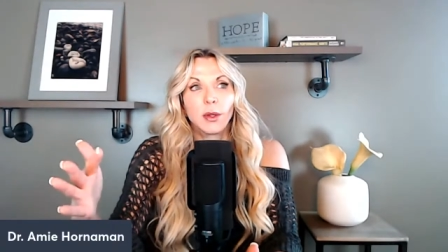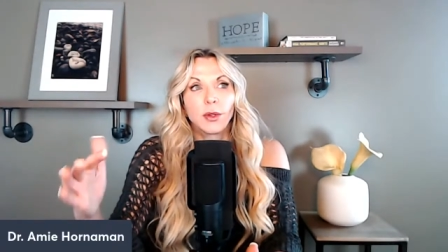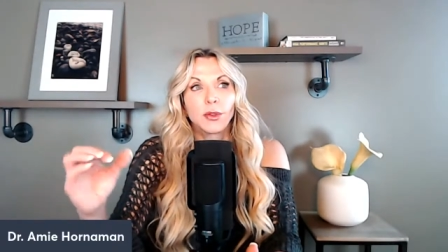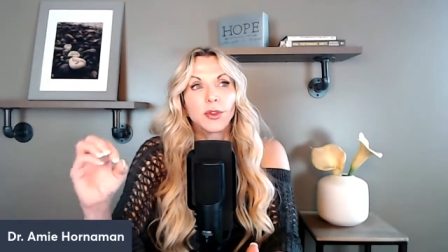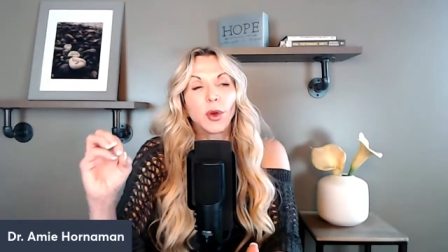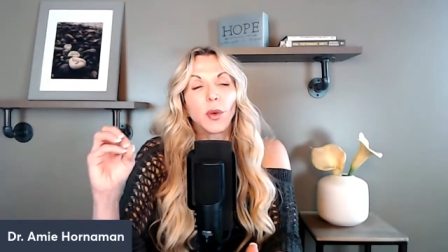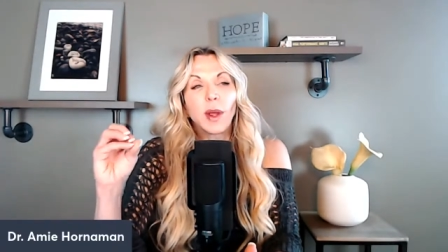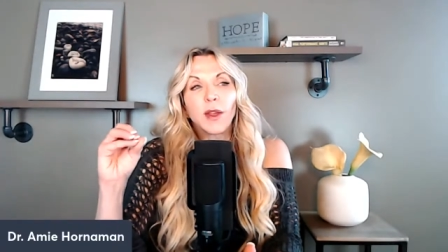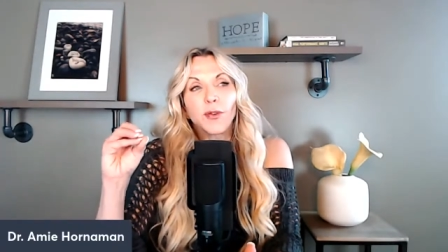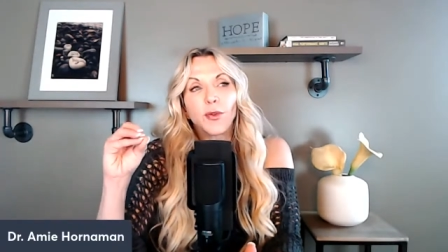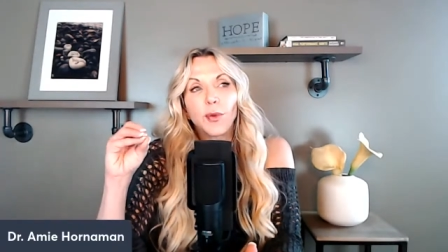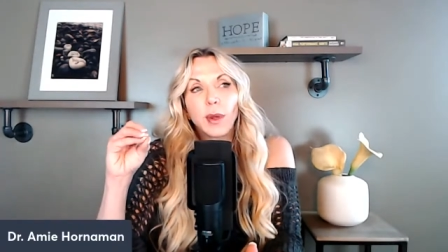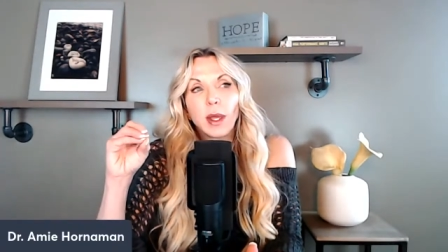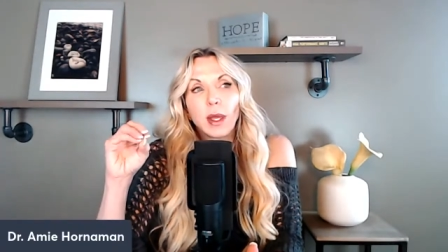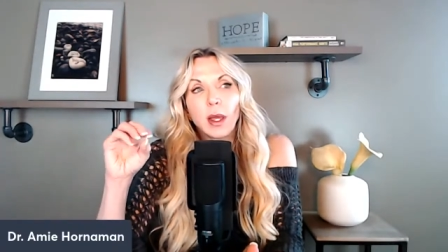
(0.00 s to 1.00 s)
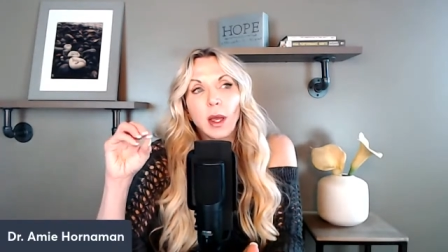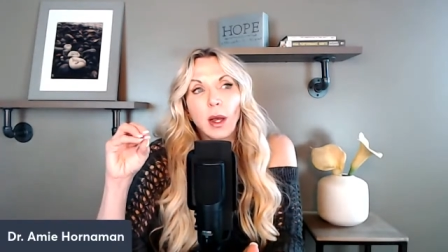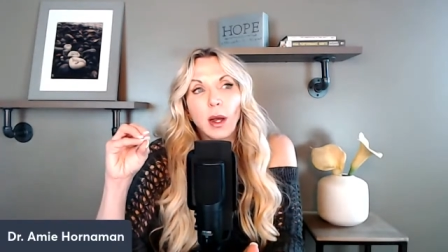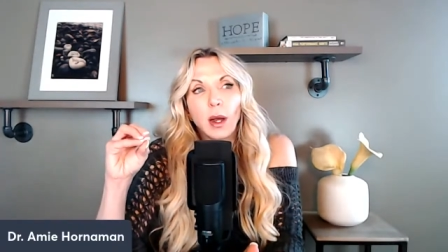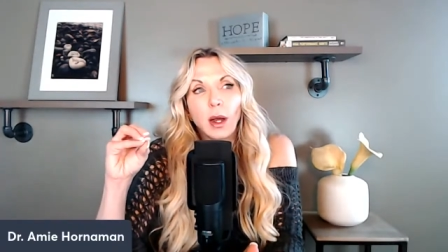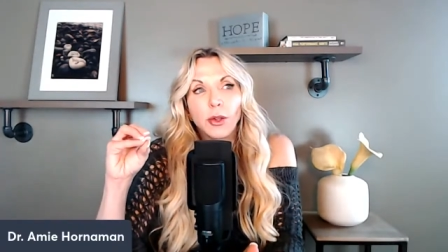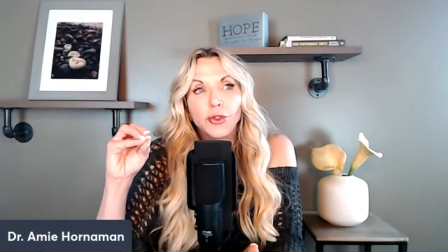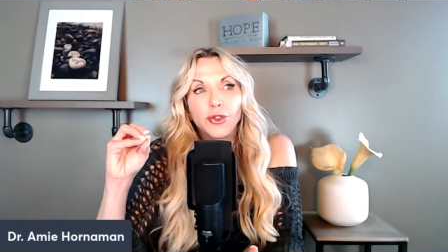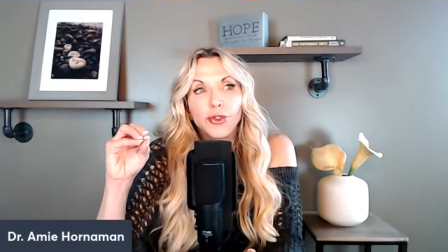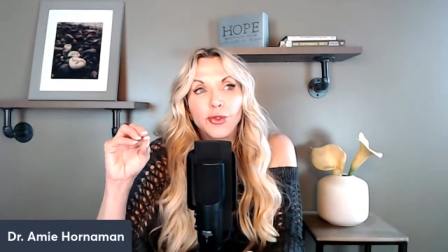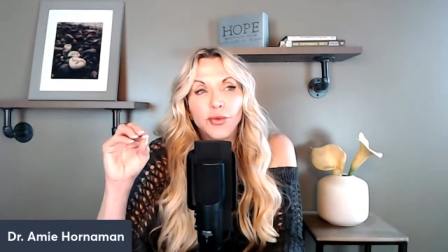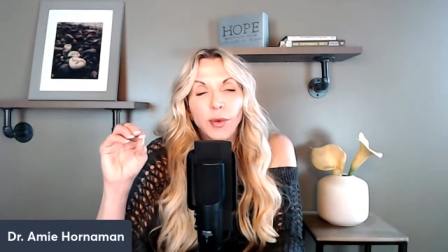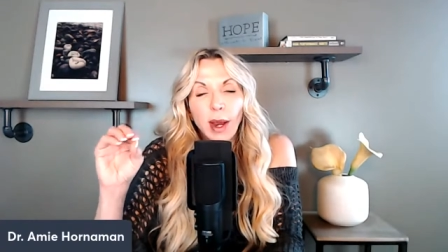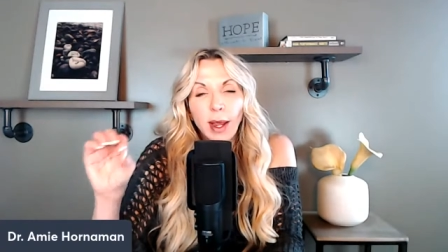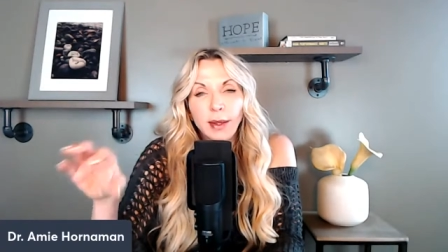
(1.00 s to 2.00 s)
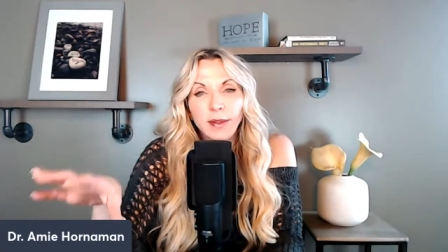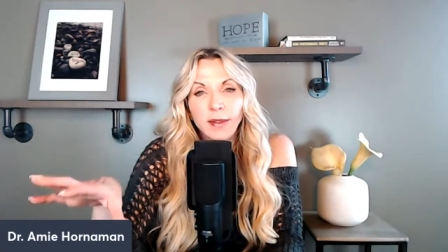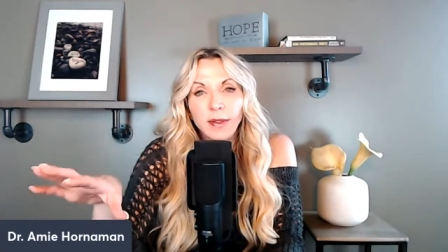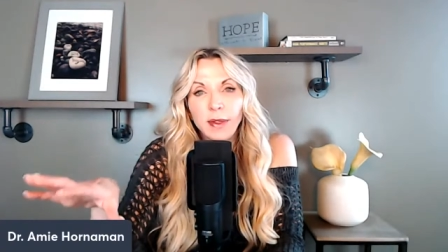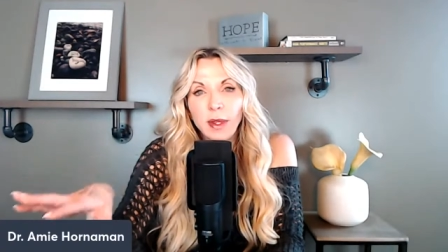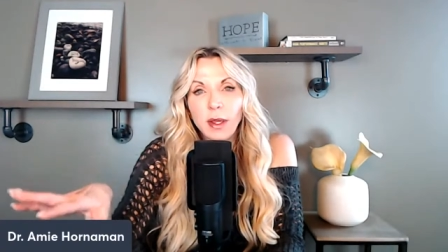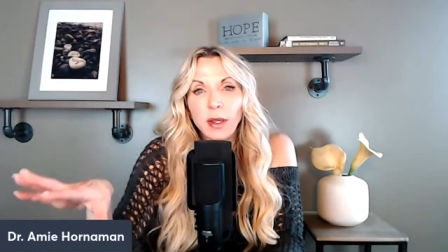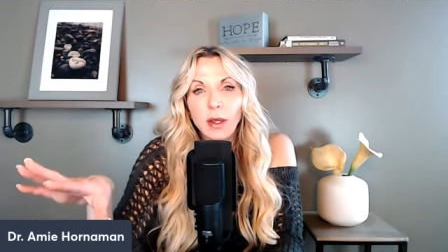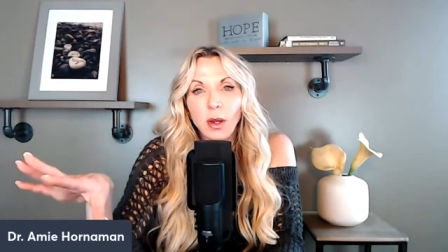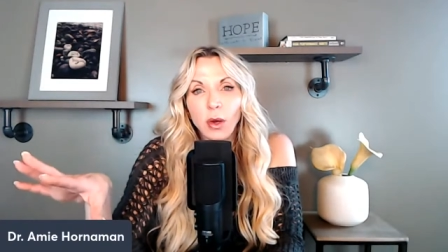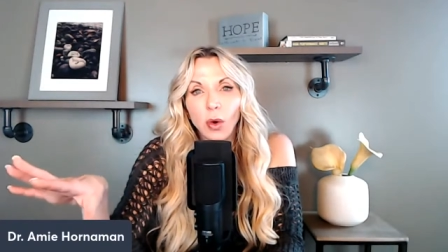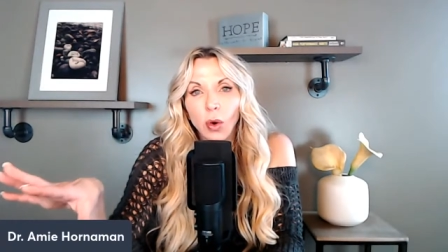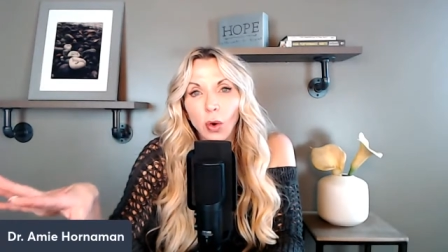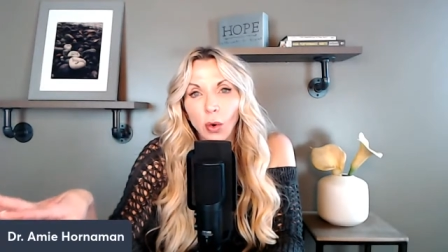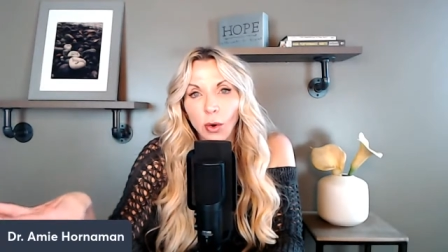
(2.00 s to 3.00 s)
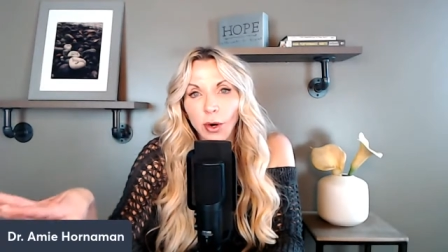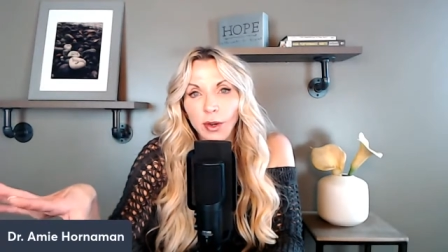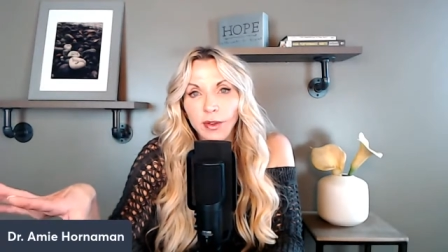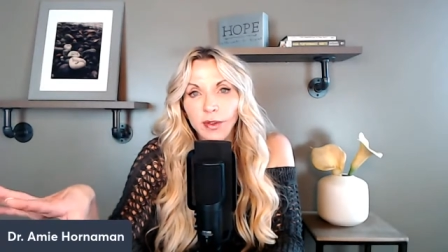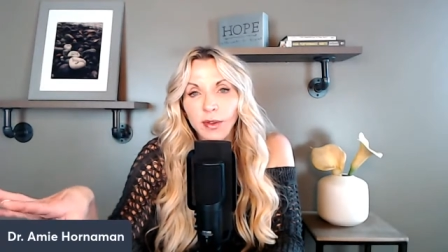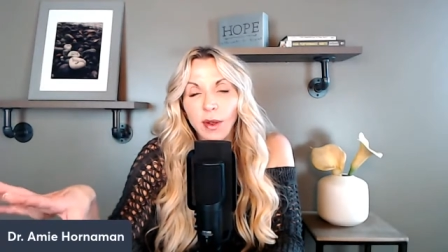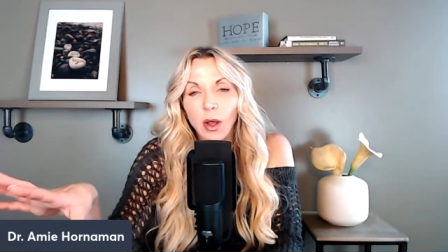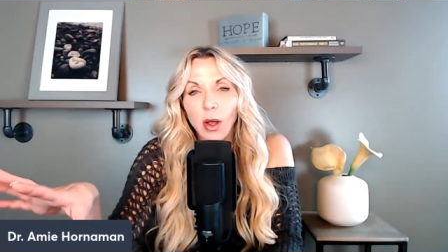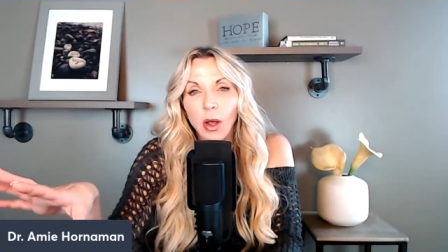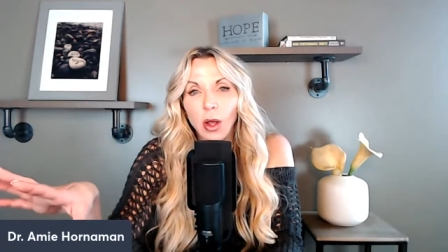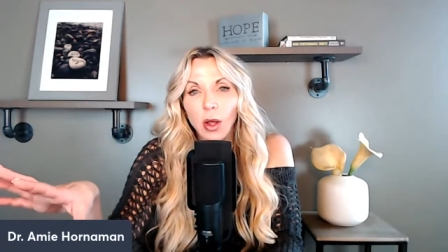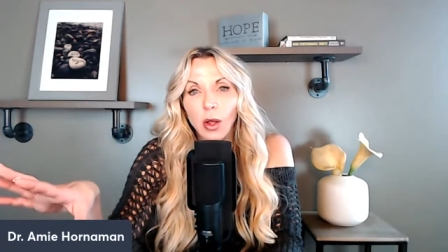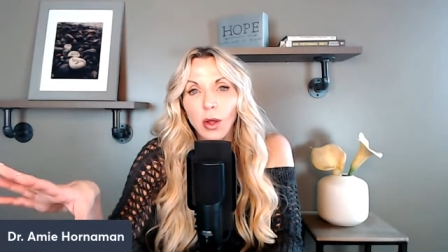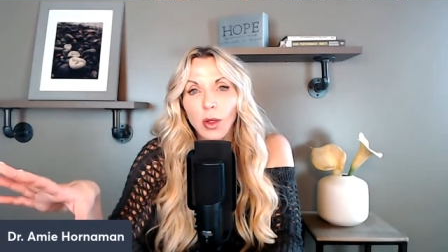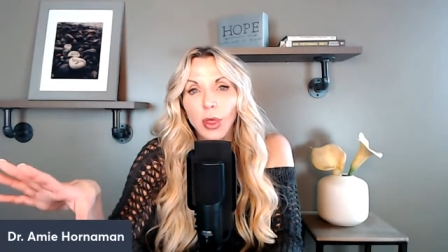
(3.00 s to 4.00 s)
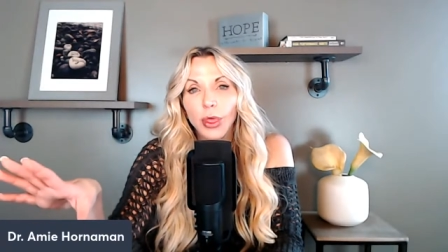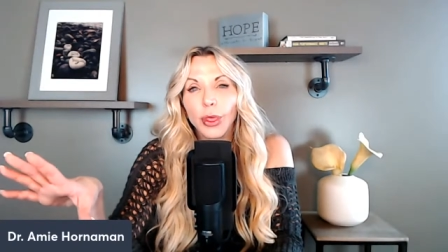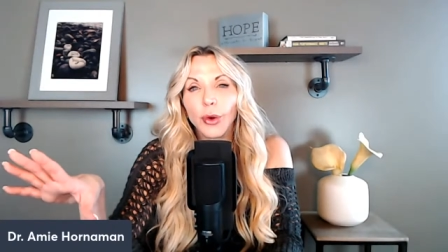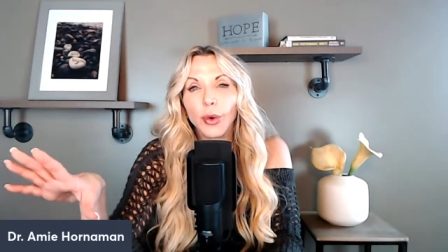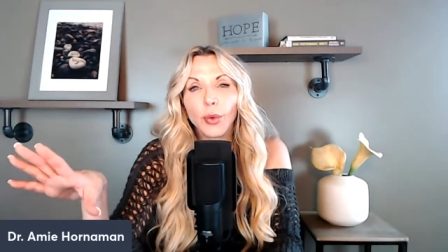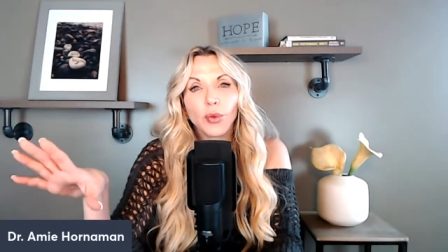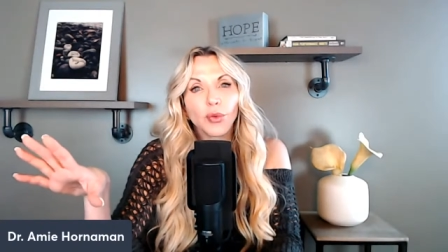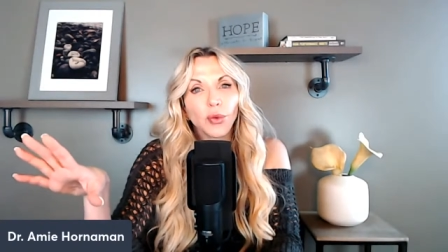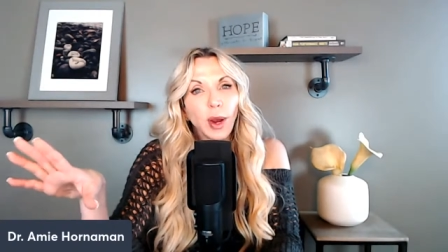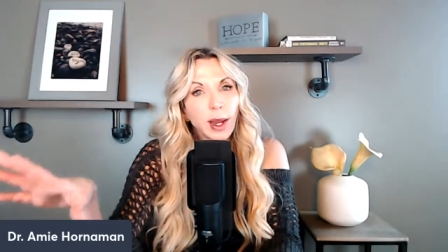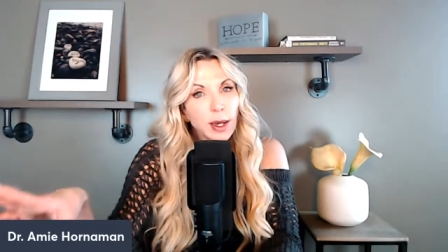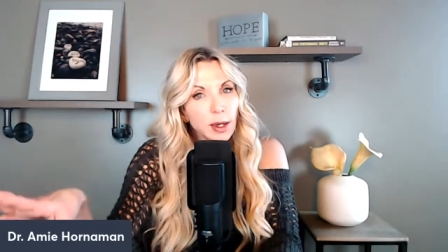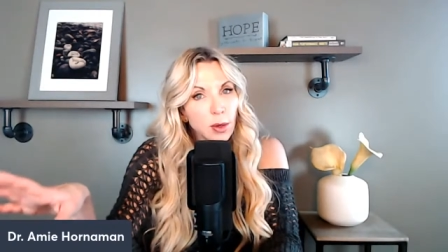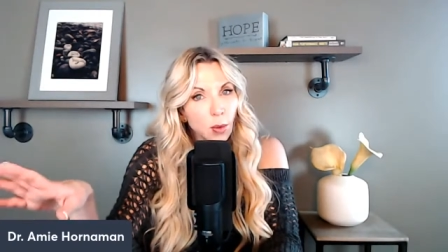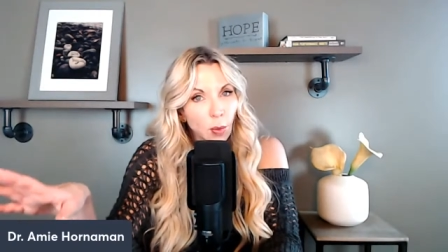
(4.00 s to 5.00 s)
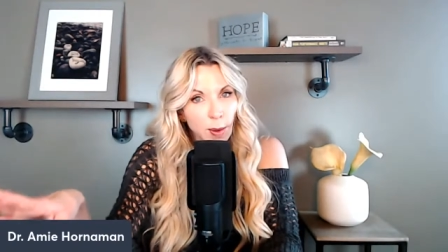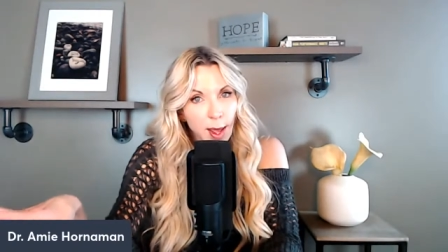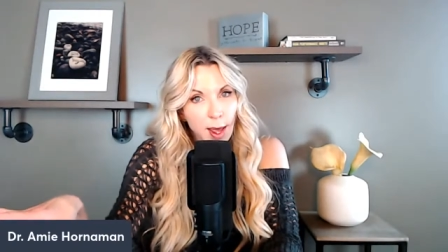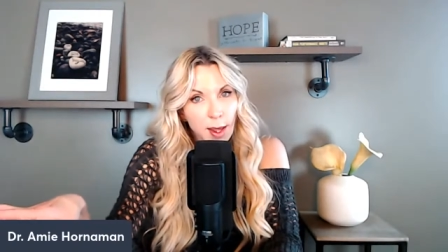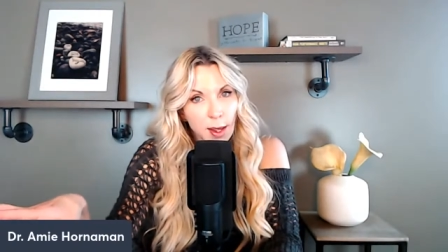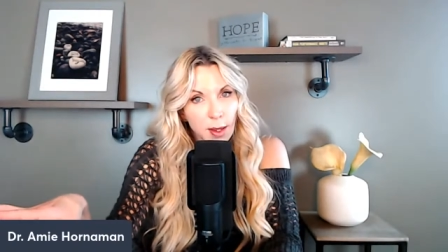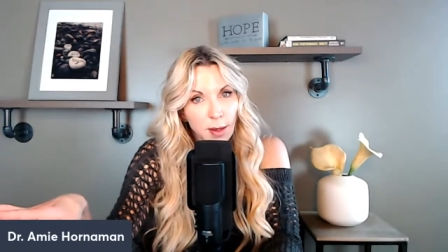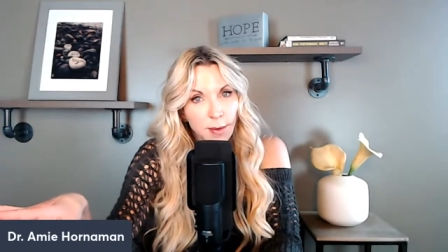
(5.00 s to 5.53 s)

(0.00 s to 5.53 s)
So if we address the cortisol the right way,